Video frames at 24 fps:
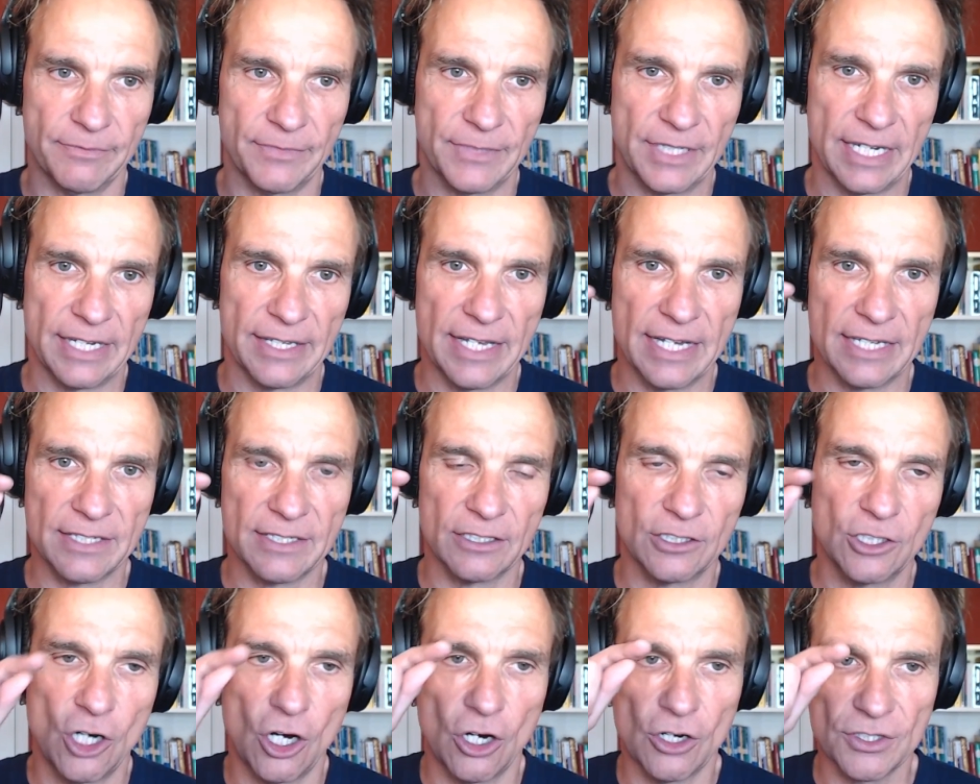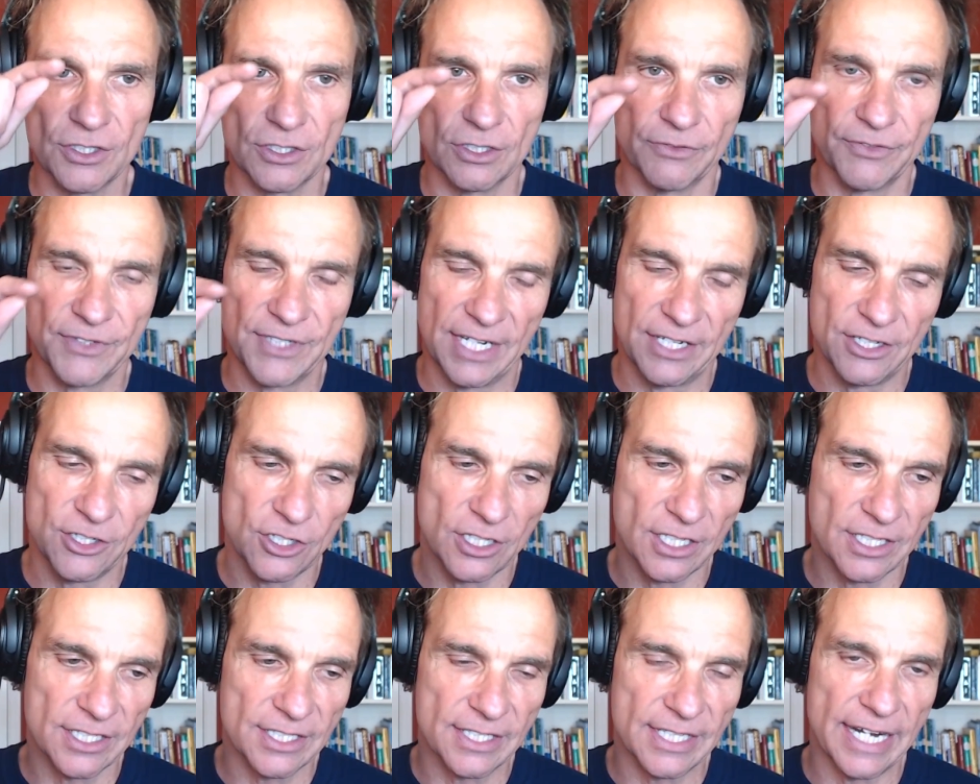there's a cost of
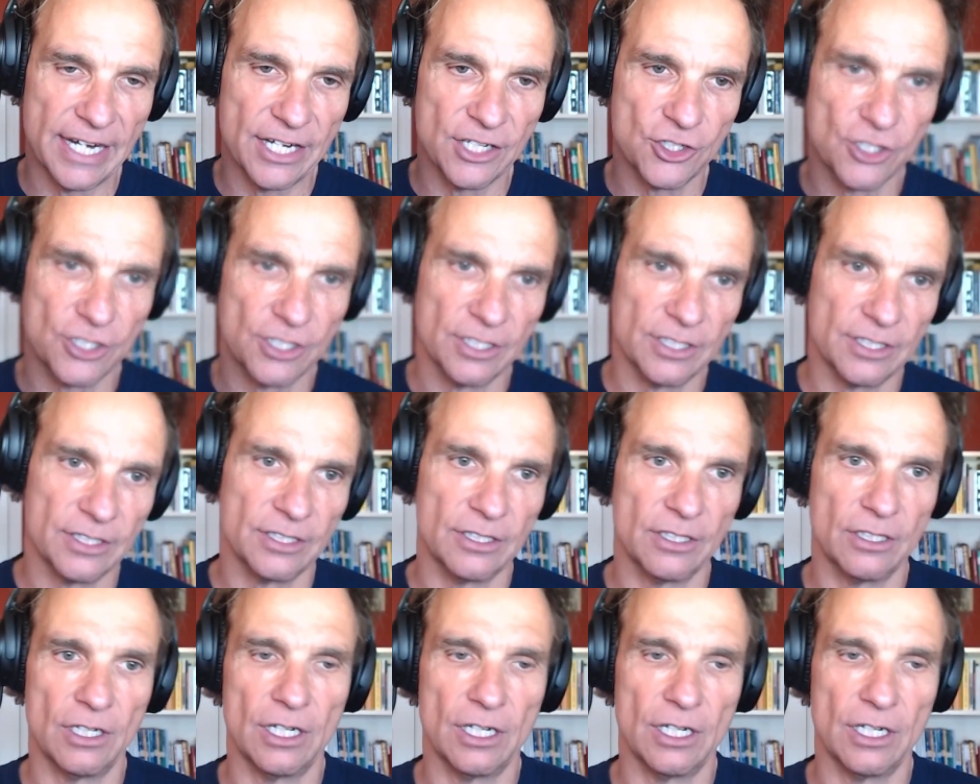centralization,